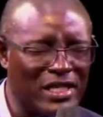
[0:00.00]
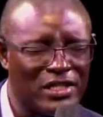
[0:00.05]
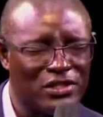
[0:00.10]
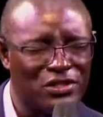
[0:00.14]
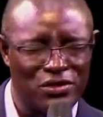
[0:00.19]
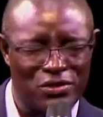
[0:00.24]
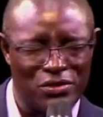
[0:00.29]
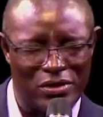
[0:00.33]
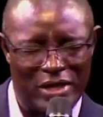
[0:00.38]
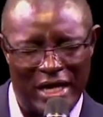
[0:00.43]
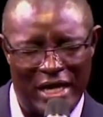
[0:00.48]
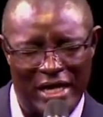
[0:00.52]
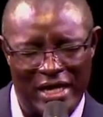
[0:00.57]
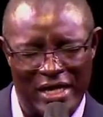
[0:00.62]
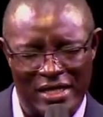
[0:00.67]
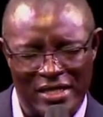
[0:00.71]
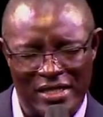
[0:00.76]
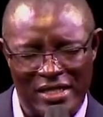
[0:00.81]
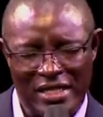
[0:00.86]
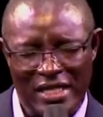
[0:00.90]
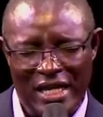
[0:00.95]
us
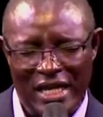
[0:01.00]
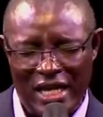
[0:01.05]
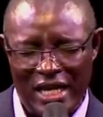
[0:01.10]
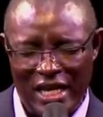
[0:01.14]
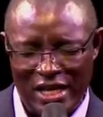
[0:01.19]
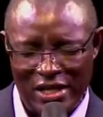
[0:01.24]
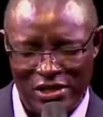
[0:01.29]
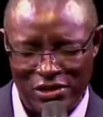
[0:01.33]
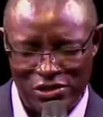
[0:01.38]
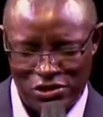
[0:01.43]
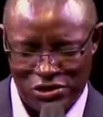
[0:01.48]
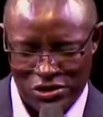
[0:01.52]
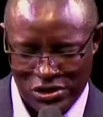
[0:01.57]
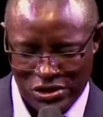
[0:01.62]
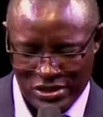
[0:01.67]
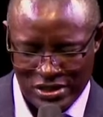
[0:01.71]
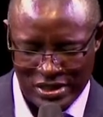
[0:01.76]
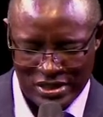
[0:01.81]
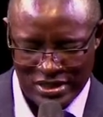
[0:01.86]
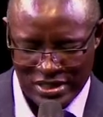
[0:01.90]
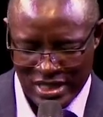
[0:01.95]
today in
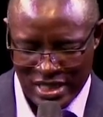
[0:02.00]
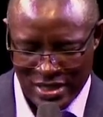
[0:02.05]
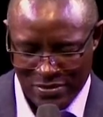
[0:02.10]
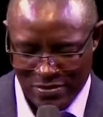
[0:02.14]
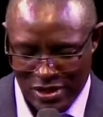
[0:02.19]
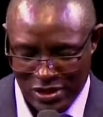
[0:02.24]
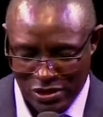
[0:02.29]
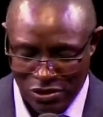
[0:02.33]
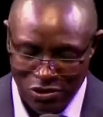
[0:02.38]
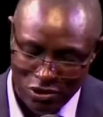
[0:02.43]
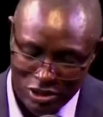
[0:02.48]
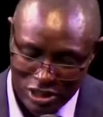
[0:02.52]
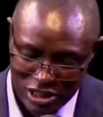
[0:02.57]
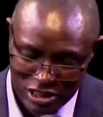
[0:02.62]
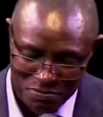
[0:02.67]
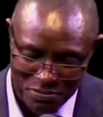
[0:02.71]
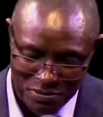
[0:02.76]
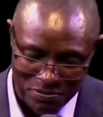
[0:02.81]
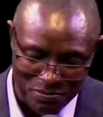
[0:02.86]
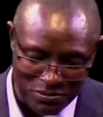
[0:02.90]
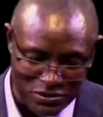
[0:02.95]
Jesus' name. And God,
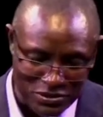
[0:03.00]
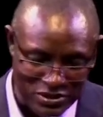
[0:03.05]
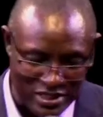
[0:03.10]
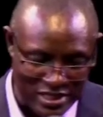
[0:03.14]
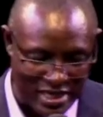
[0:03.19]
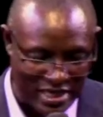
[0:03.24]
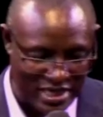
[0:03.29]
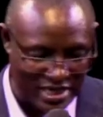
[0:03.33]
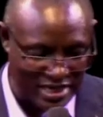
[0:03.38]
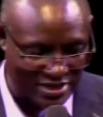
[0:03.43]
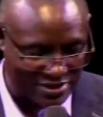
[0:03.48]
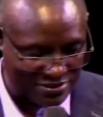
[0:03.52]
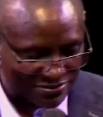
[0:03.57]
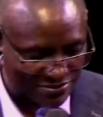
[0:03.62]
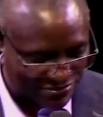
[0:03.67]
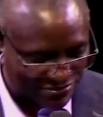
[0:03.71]
his people say,